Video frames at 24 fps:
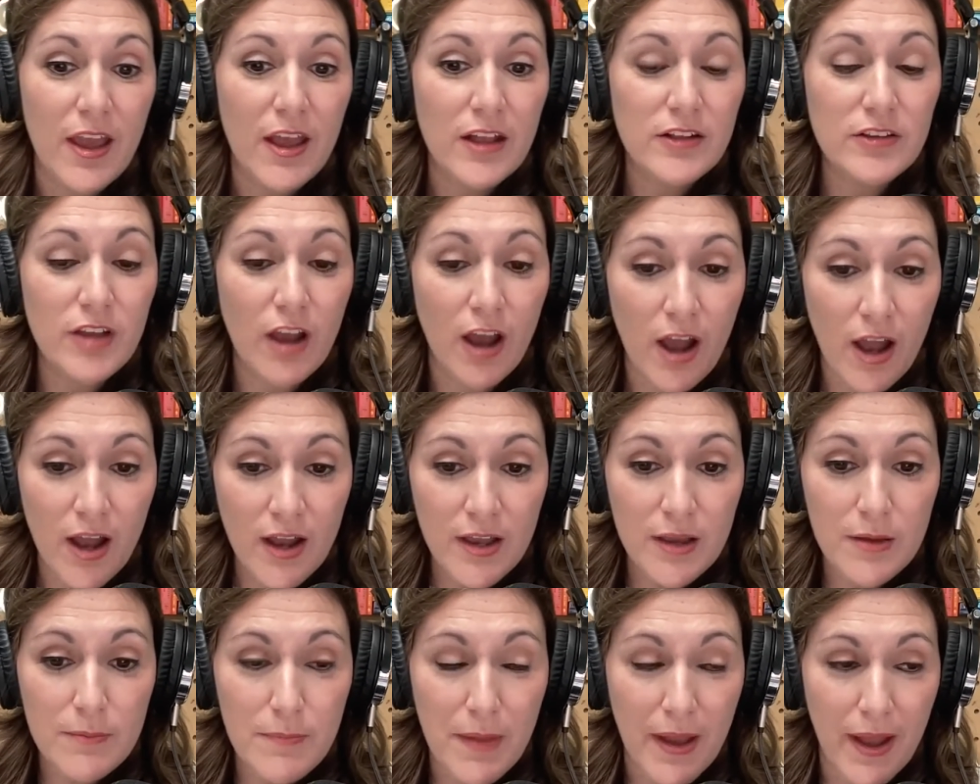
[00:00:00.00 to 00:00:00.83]

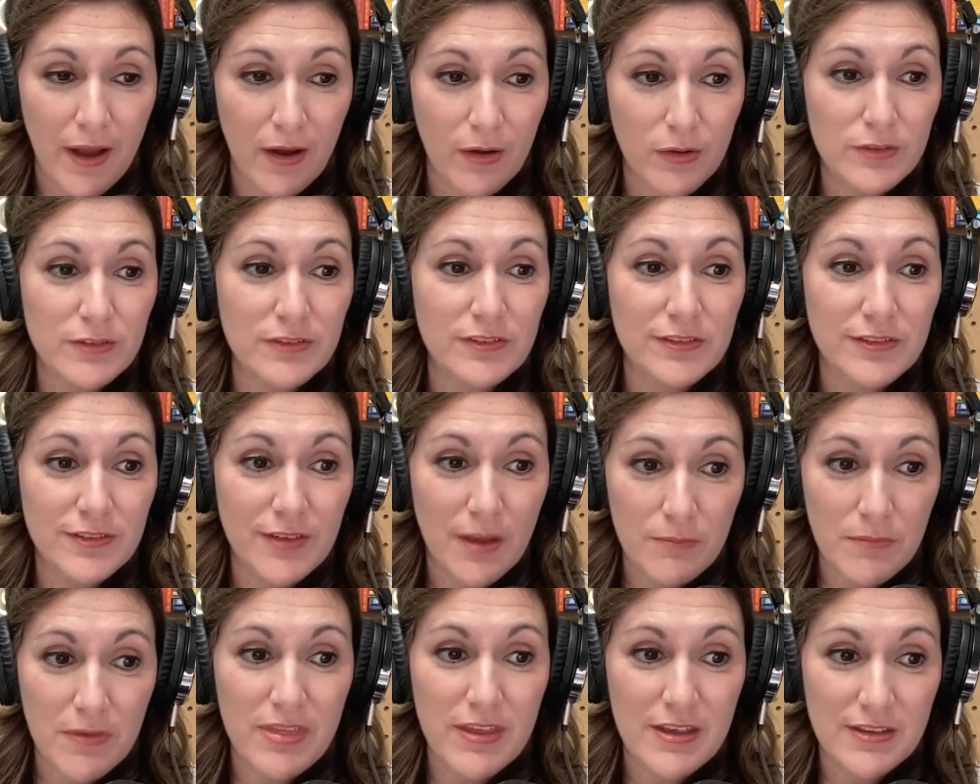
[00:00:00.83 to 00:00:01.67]
Talk about
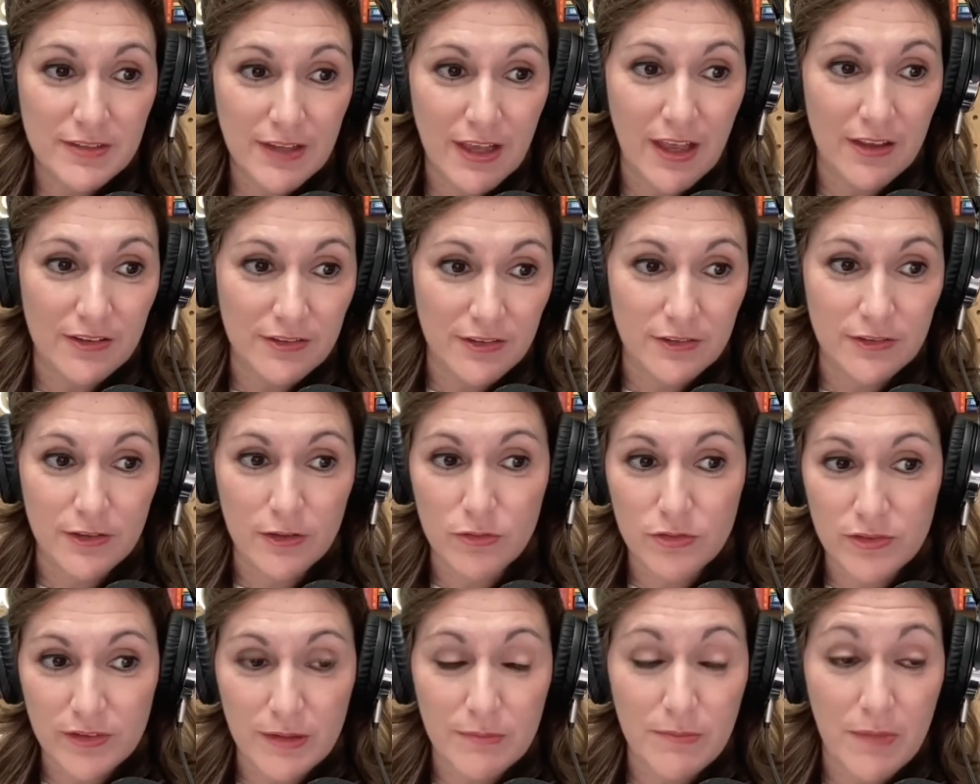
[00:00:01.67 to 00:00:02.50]
some of these cases
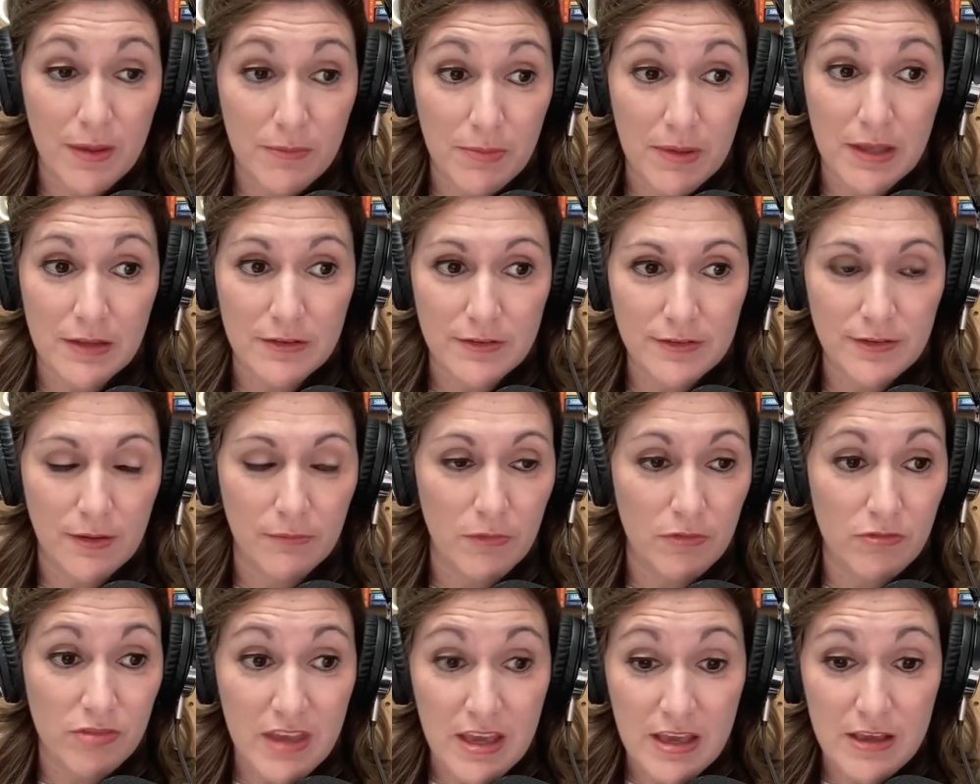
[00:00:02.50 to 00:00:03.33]
you've seen maybe in
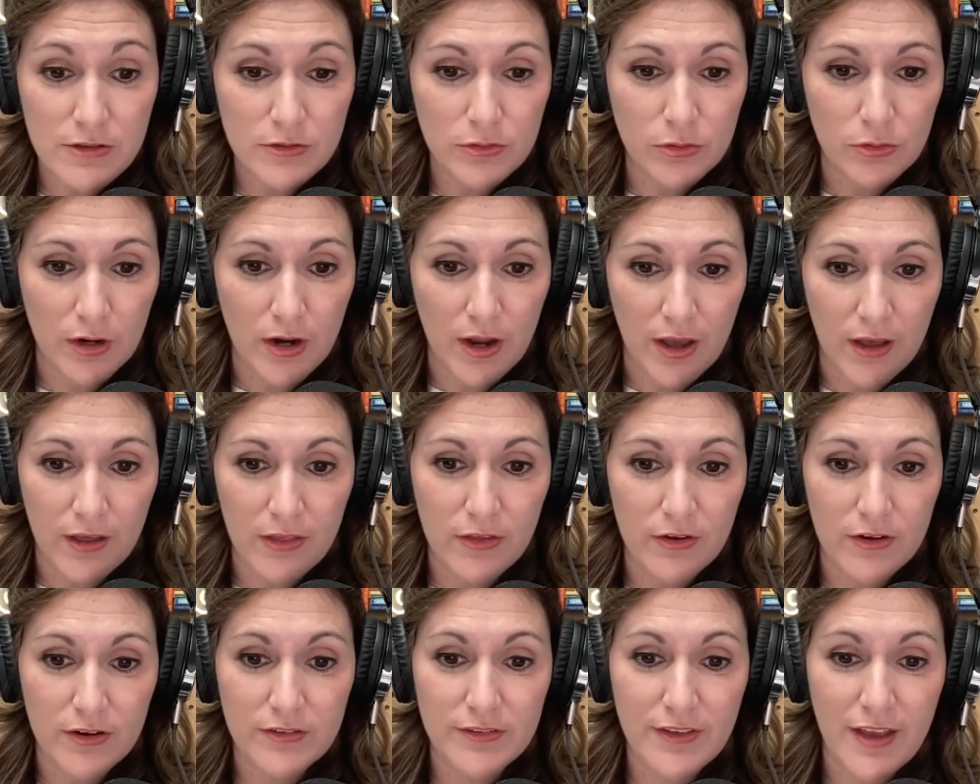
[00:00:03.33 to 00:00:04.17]
some of these or
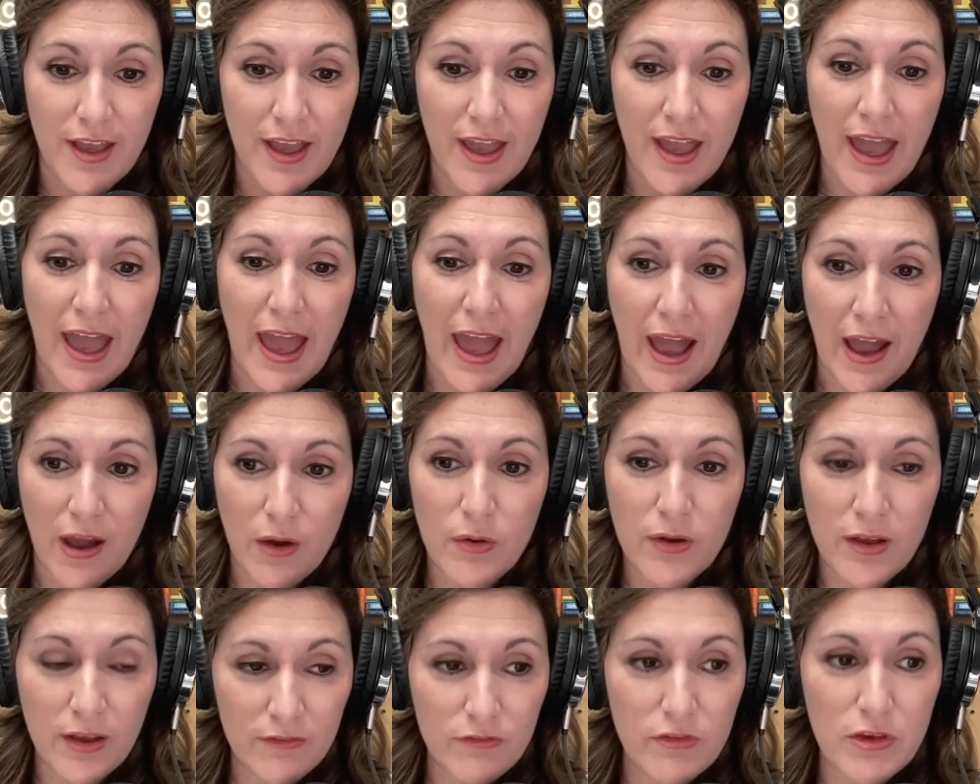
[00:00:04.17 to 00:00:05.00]
others.
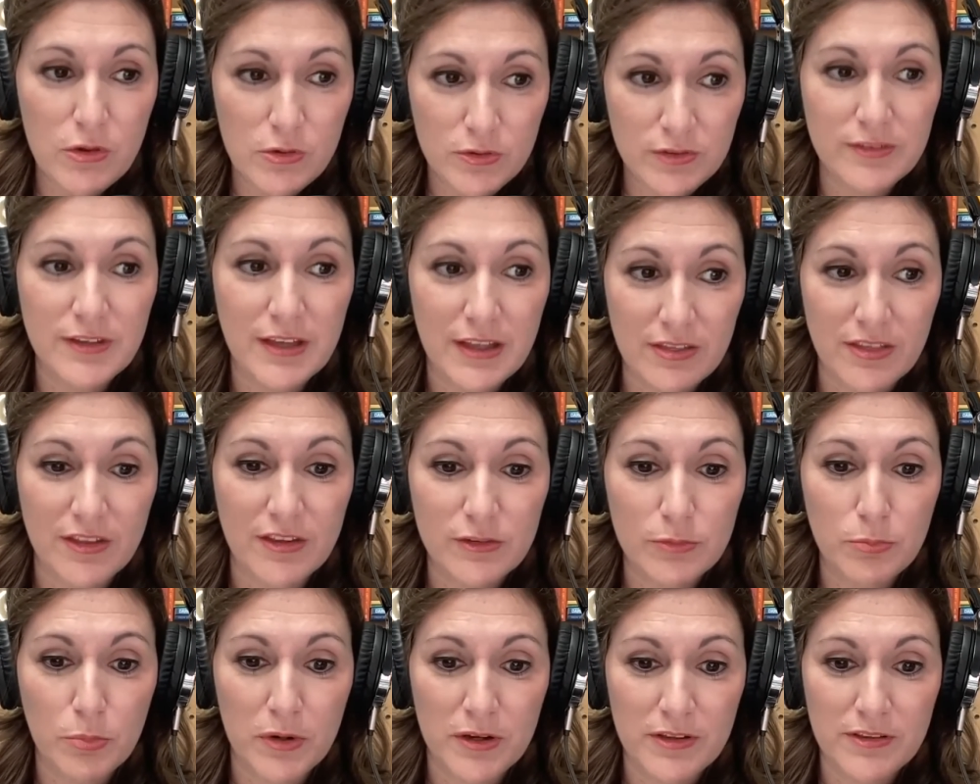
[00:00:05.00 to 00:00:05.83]
How have you seen
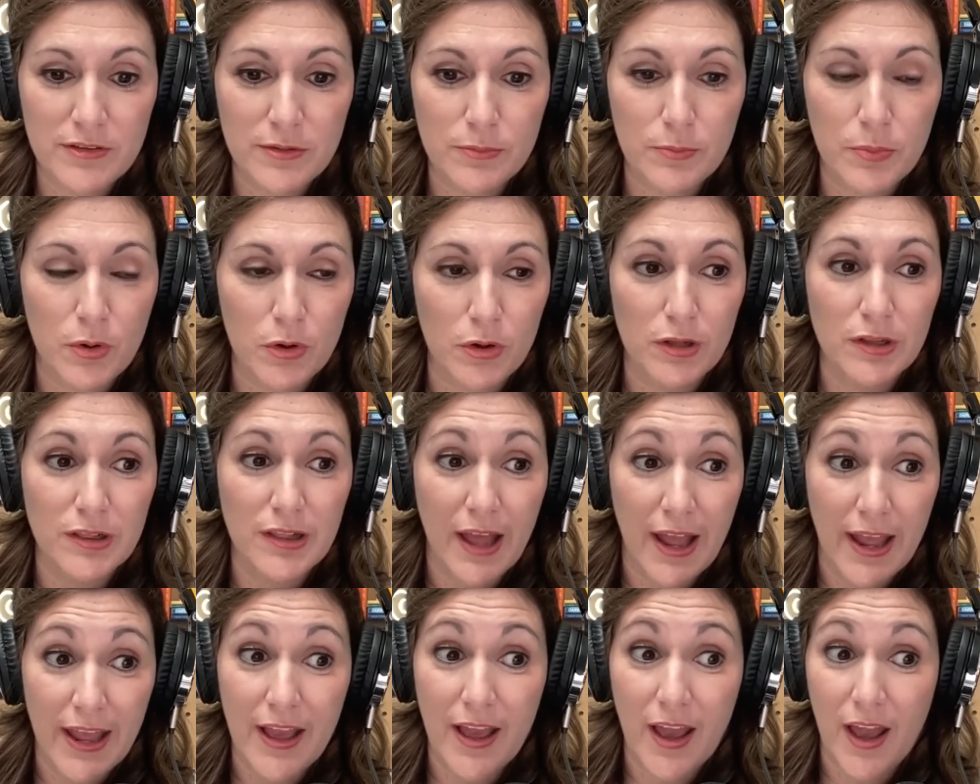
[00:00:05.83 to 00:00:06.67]
this
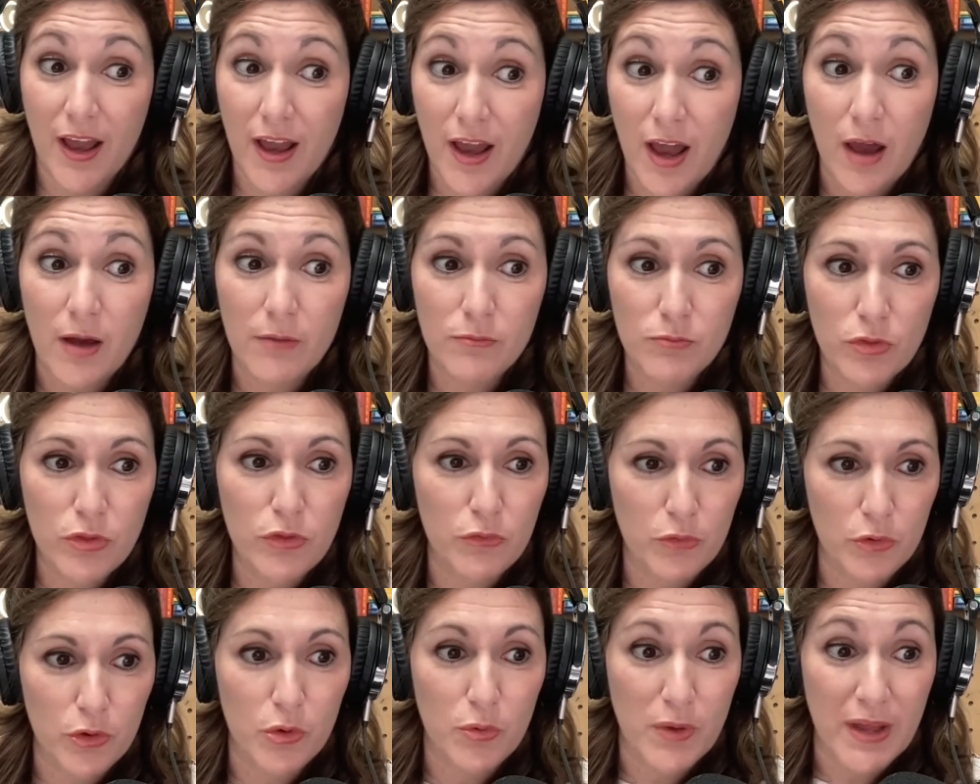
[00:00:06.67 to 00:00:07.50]
principle come
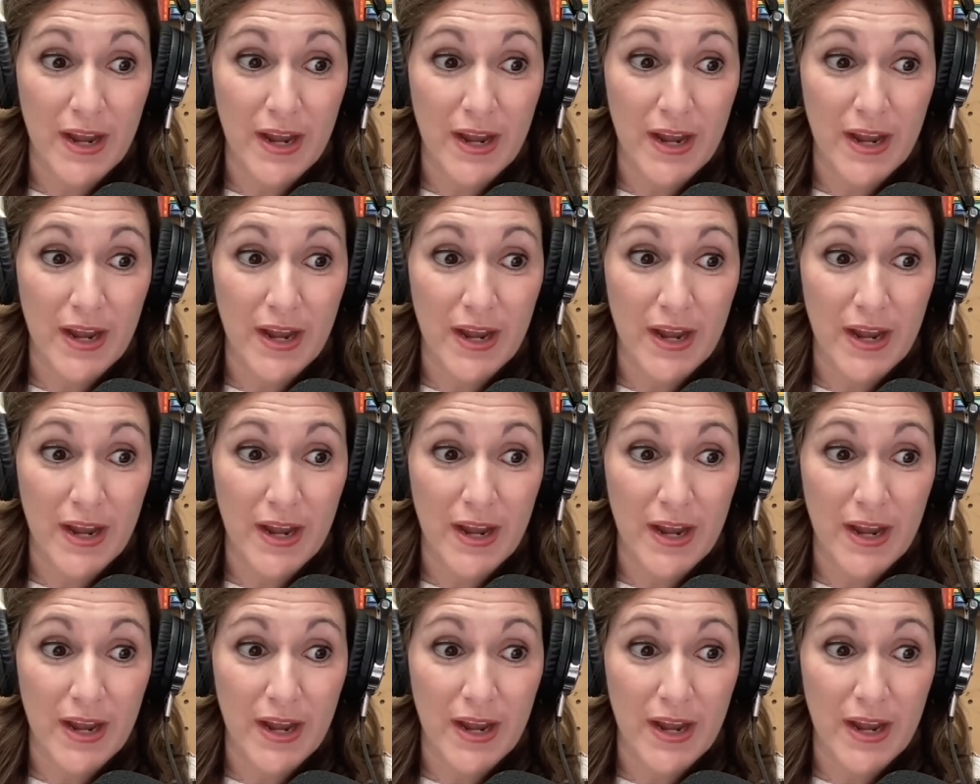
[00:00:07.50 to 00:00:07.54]
through